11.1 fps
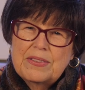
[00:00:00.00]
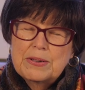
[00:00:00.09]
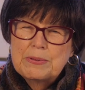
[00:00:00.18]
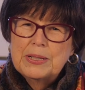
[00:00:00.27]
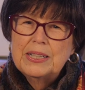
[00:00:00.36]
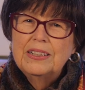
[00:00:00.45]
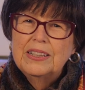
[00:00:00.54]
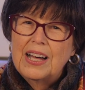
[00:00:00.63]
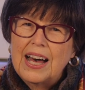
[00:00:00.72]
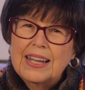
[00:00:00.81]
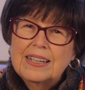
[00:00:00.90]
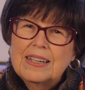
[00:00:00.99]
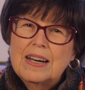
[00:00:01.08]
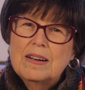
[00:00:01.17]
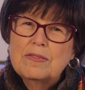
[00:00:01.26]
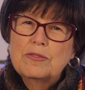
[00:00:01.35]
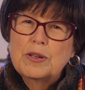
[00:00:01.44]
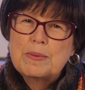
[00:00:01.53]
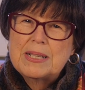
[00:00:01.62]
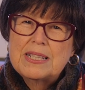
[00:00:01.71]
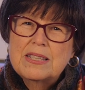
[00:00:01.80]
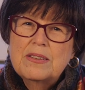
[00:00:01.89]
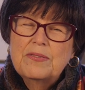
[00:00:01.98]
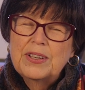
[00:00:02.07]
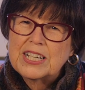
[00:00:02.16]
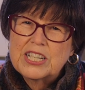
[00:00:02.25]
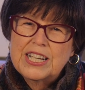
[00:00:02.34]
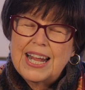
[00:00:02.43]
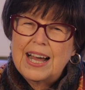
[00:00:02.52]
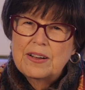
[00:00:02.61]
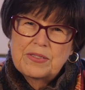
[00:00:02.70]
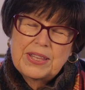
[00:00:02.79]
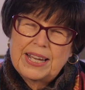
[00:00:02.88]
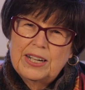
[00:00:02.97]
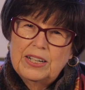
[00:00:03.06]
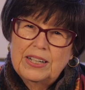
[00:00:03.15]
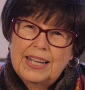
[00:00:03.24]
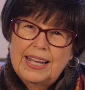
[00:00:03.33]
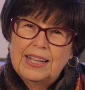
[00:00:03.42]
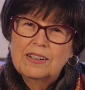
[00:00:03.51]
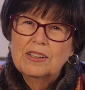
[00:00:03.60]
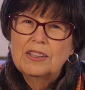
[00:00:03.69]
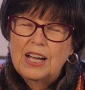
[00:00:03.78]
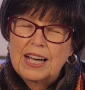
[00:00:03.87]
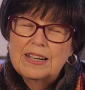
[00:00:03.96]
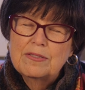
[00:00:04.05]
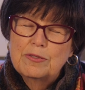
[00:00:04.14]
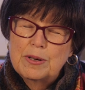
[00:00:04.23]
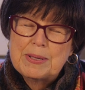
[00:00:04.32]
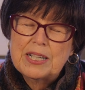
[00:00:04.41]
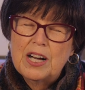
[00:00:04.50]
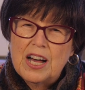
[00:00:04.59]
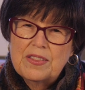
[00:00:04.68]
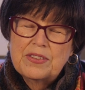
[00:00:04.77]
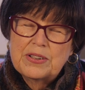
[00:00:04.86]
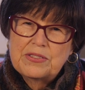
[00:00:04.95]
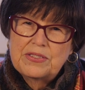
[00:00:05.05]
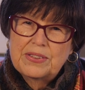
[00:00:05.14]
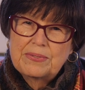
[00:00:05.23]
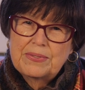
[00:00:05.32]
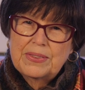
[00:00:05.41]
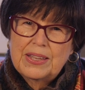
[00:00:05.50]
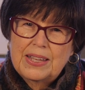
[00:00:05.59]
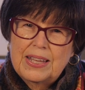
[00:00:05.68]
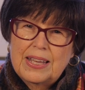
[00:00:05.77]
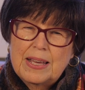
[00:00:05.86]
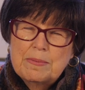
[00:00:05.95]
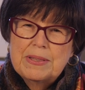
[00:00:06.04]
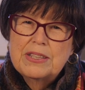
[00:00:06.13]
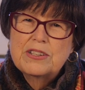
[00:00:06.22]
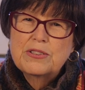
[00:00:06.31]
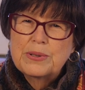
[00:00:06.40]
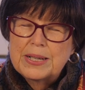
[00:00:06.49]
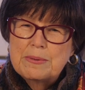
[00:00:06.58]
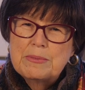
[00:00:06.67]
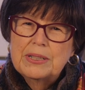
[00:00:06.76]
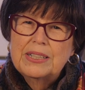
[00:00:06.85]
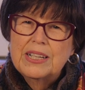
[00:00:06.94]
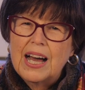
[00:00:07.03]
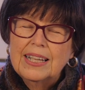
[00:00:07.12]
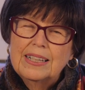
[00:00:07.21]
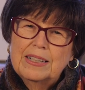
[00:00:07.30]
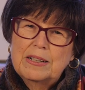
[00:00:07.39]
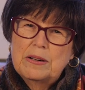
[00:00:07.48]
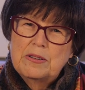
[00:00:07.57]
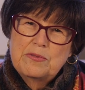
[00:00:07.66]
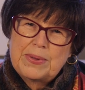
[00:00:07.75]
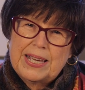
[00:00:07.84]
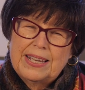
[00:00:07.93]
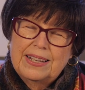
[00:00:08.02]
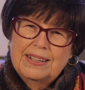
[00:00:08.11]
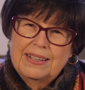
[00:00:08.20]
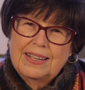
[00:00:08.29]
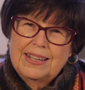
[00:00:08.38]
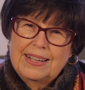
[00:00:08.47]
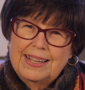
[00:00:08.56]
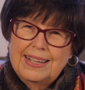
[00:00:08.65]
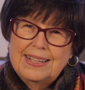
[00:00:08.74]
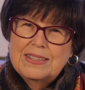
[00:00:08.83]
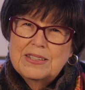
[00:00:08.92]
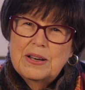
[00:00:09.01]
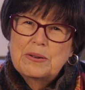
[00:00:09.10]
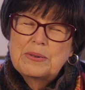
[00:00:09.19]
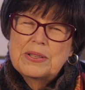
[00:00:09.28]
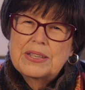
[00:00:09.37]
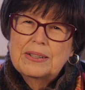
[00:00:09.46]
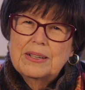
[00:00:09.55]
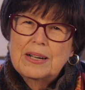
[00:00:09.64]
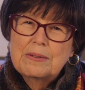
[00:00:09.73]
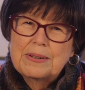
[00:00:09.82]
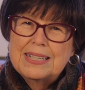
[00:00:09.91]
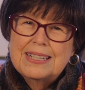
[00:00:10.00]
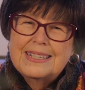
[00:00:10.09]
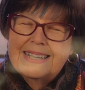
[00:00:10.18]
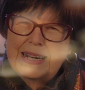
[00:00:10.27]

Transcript: there weren't a lot of women's fiction out there, or a lot of women authors. But the dream would not let go of me and so with a, a rented